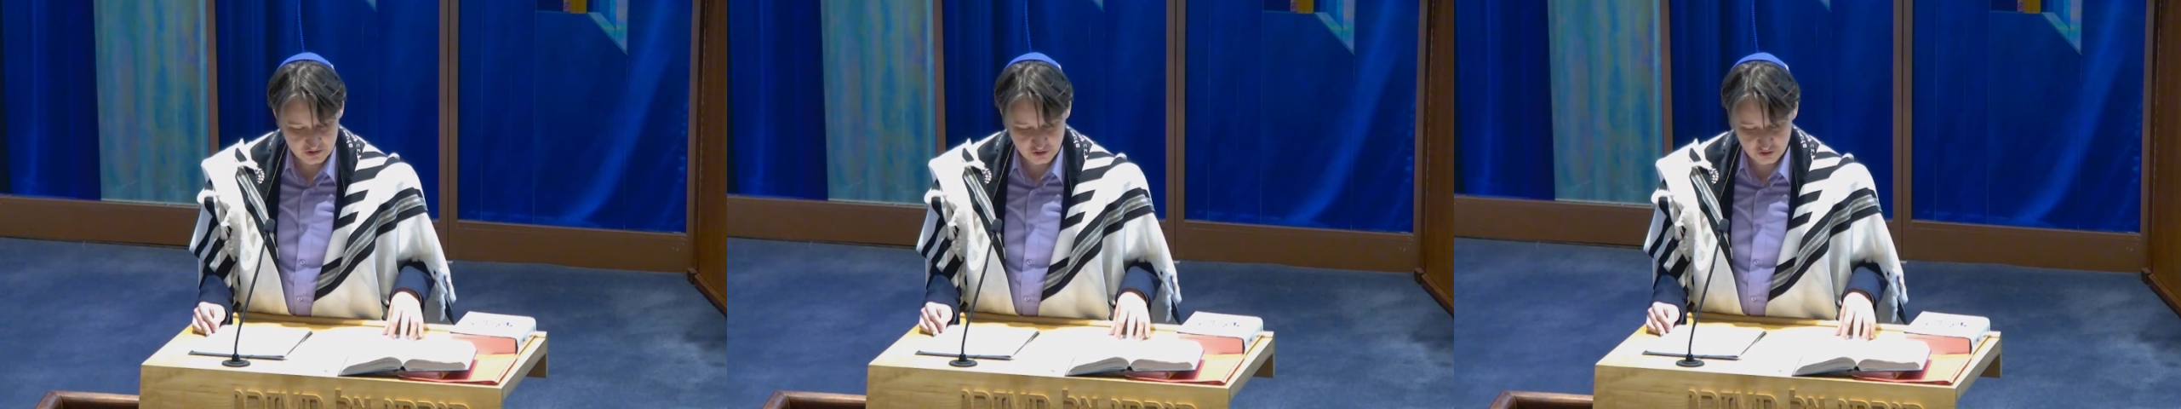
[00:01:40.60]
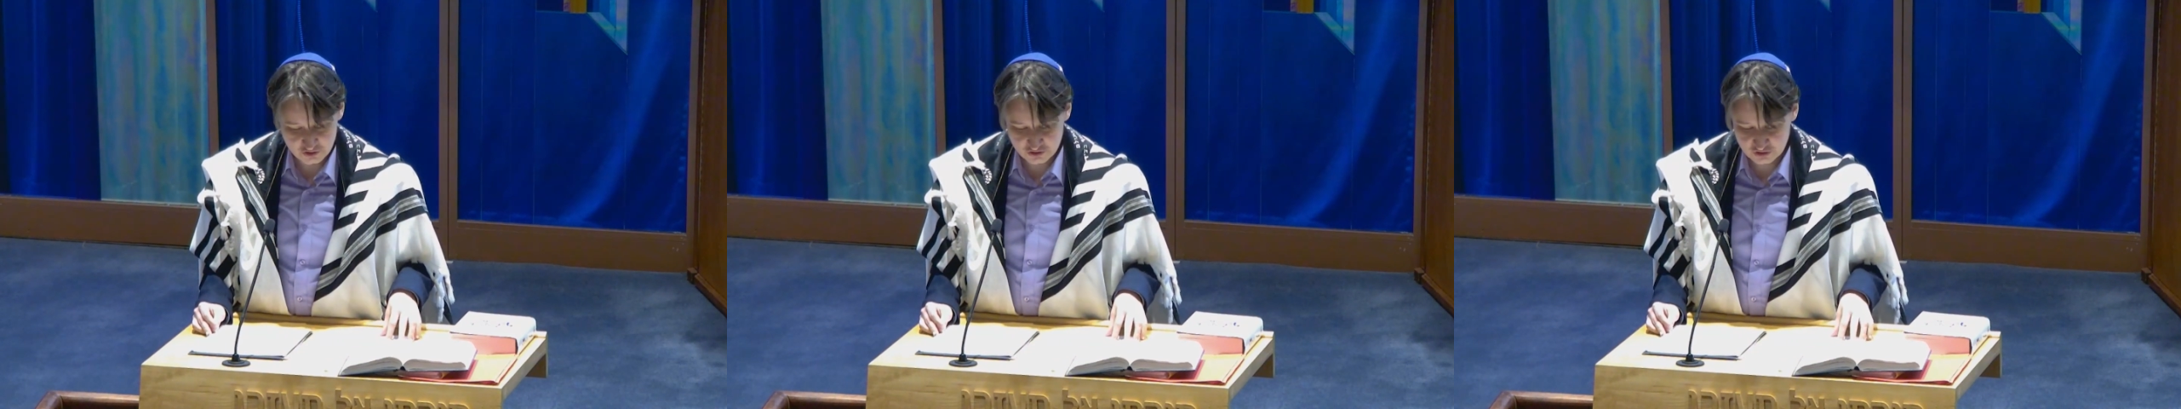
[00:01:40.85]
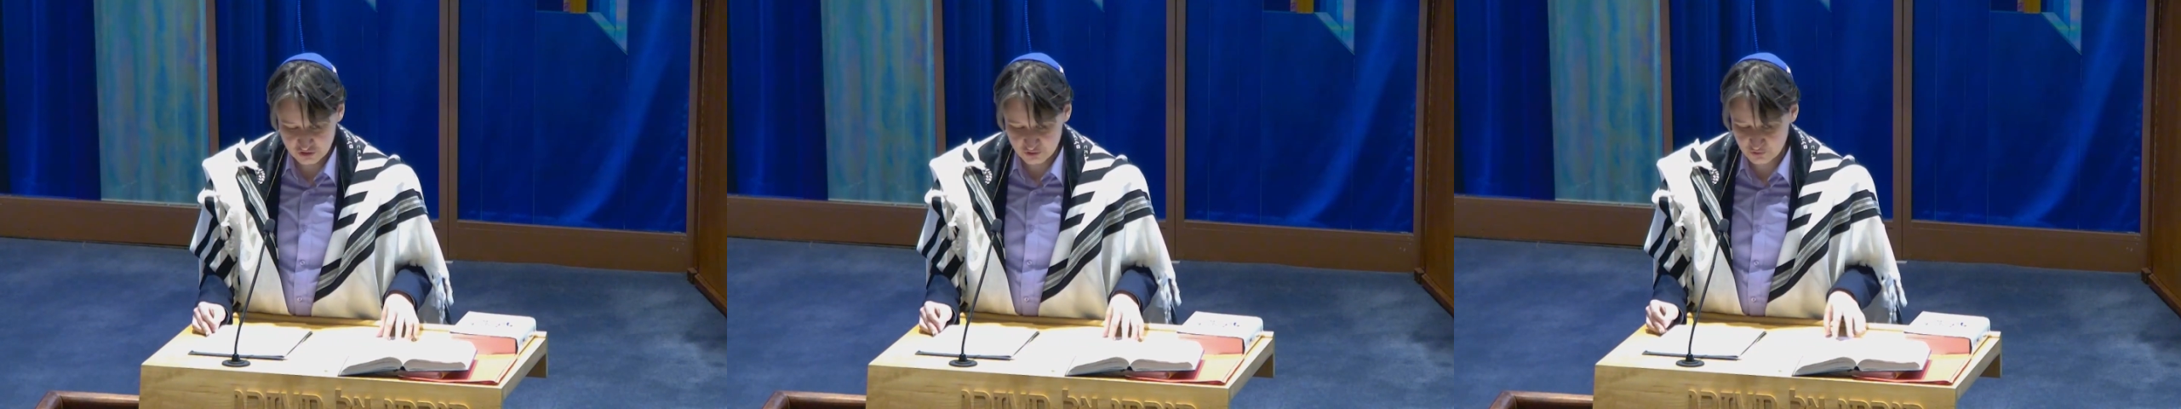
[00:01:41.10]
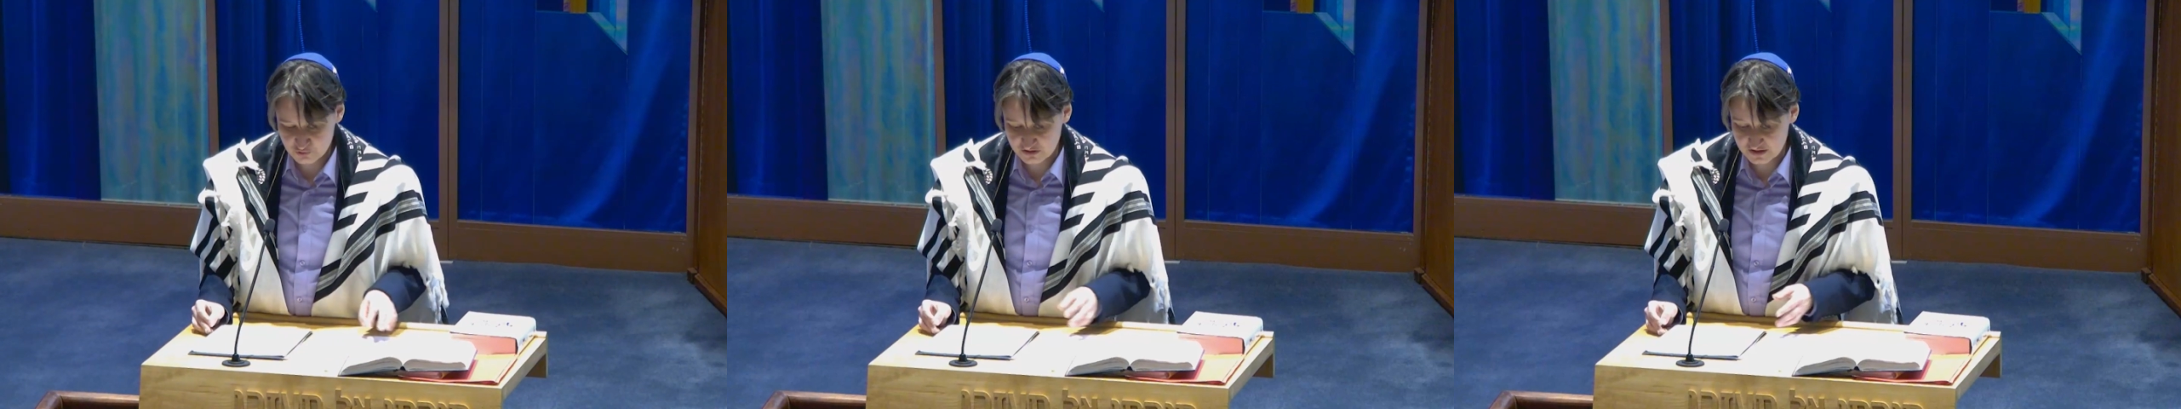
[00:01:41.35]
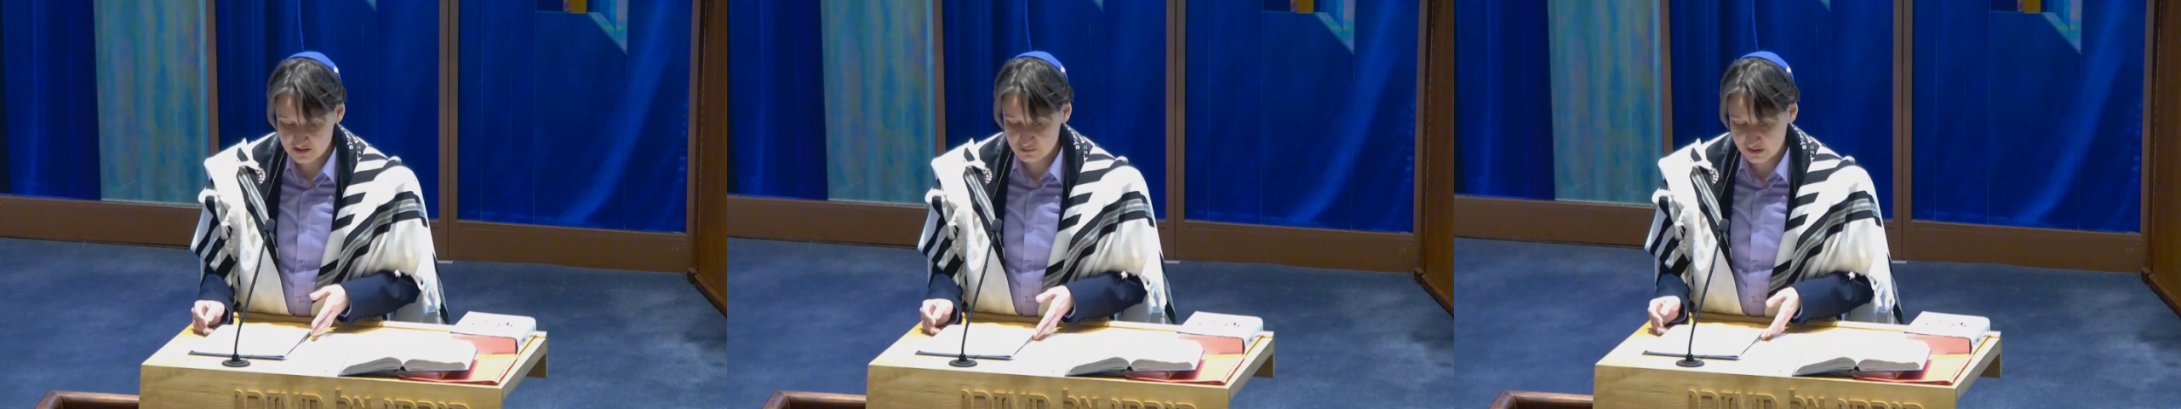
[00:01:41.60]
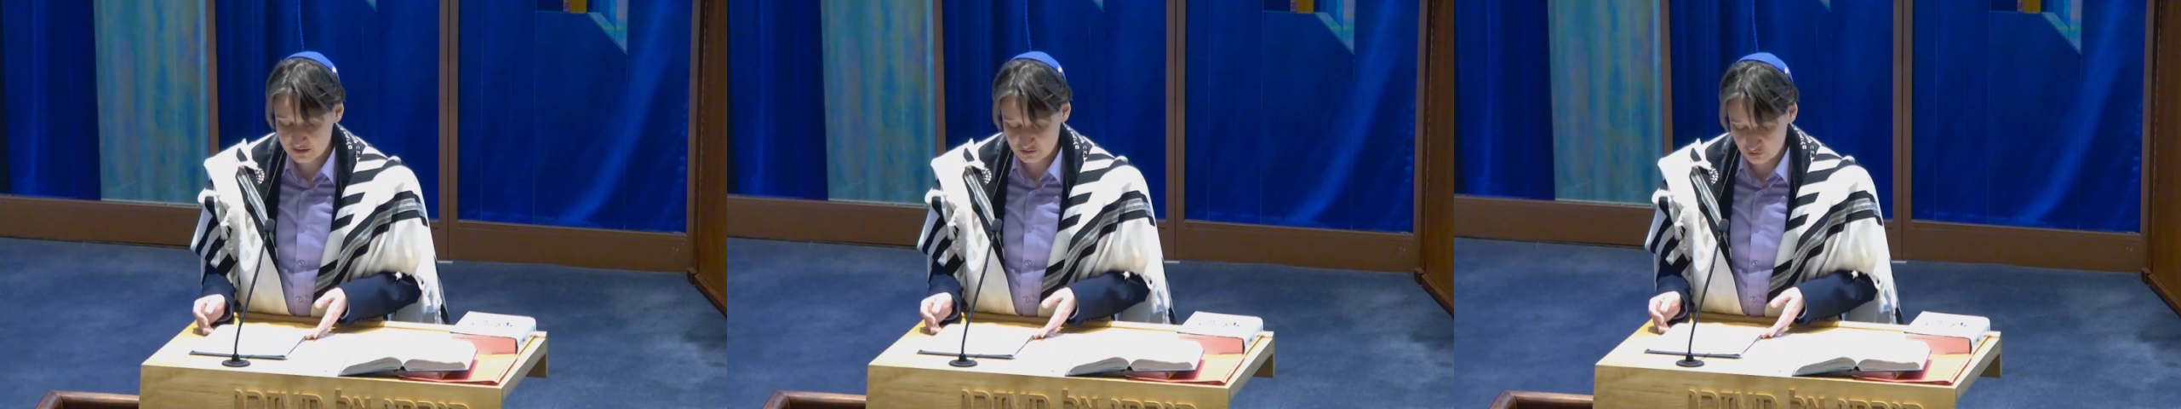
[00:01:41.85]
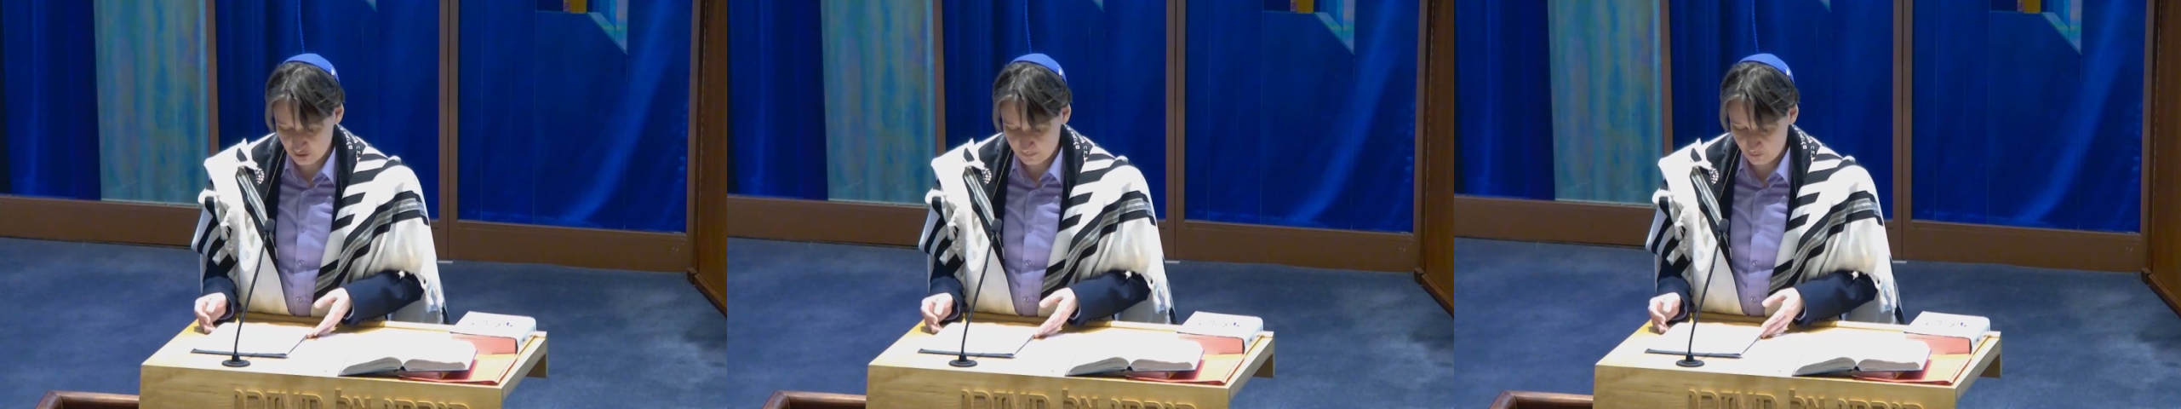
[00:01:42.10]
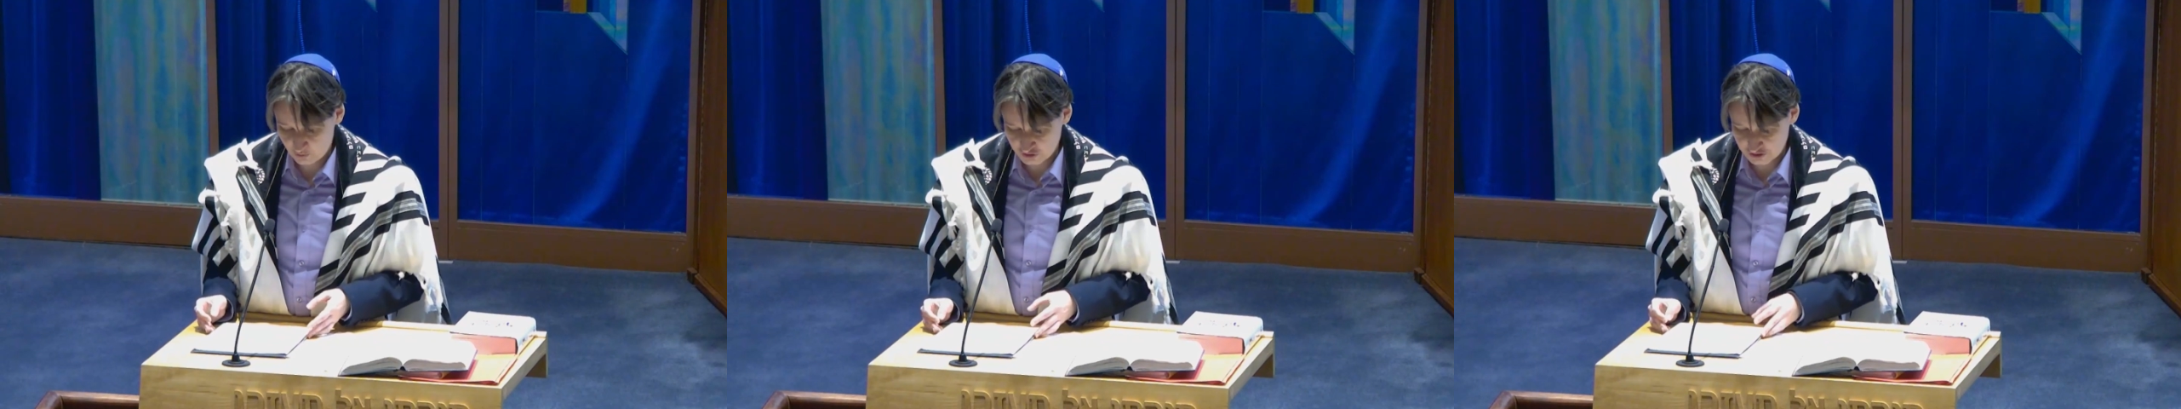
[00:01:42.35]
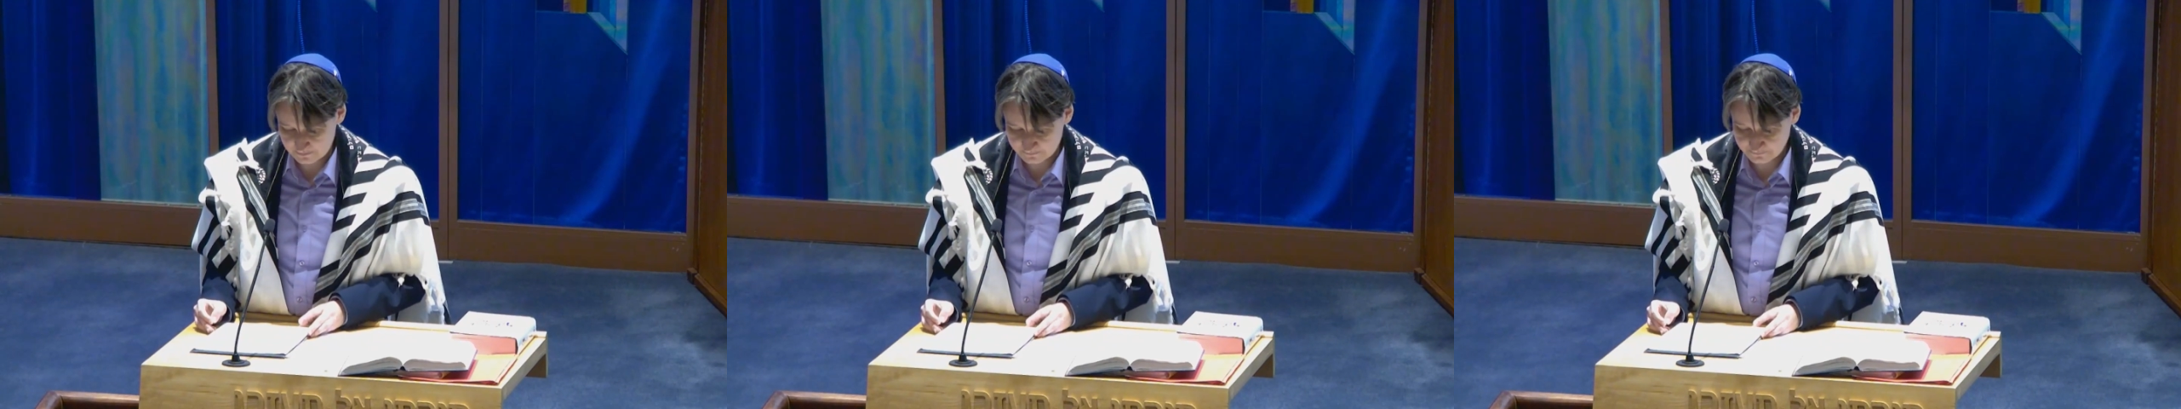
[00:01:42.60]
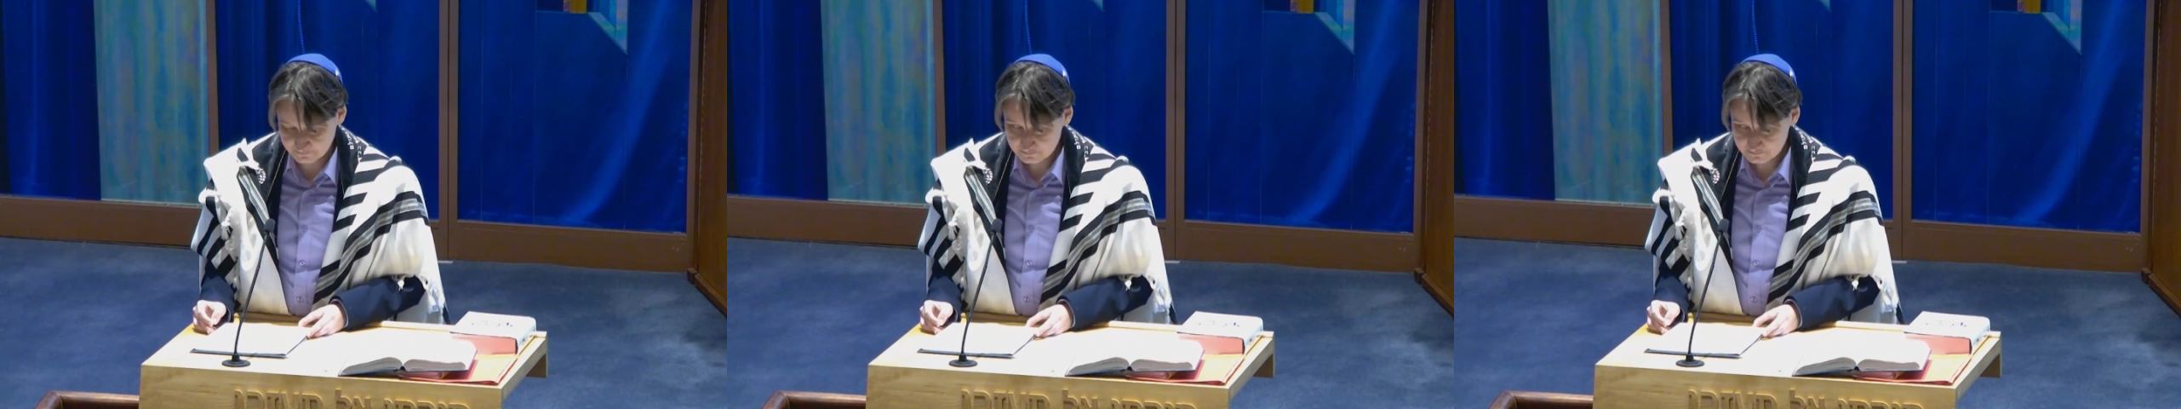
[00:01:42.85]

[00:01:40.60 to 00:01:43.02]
turn to this week's Torah portion,